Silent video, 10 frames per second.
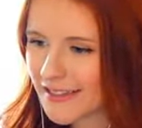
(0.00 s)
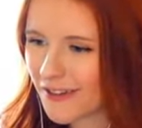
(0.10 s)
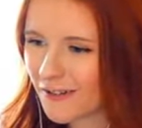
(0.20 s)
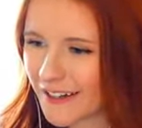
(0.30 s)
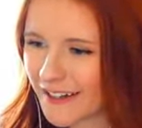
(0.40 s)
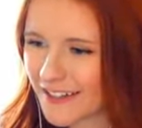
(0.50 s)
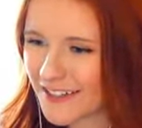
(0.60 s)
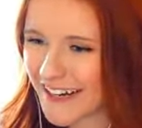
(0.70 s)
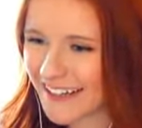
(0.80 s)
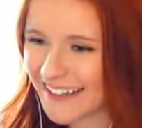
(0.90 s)
Go over here and
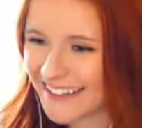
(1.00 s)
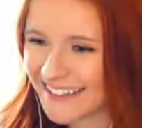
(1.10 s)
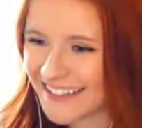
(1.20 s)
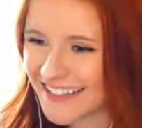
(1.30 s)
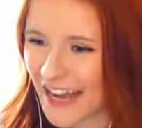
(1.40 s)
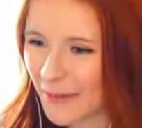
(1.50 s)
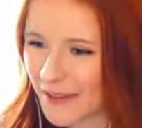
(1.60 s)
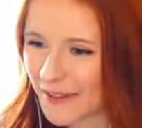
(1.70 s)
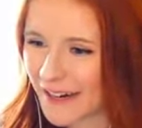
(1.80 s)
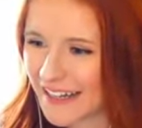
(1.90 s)
try to chat
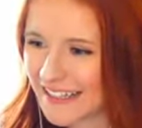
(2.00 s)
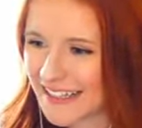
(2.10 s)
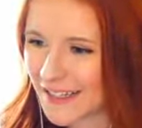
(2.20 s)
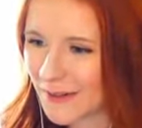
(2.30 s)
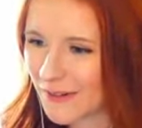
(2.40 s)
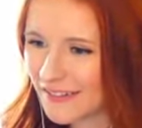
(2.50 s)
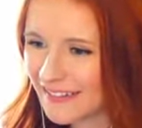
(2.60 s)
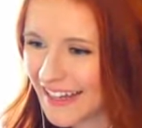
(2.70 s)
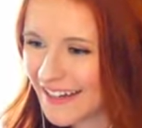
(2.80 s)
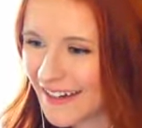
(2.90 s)
with Granny too.
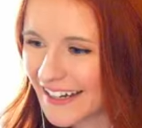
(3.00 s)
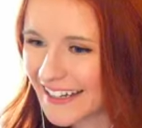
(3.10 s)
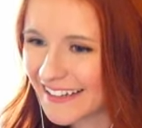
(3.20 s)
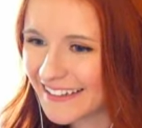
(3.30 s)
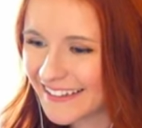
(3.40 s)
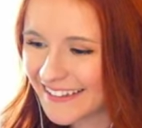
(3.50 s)
Hi, Granny.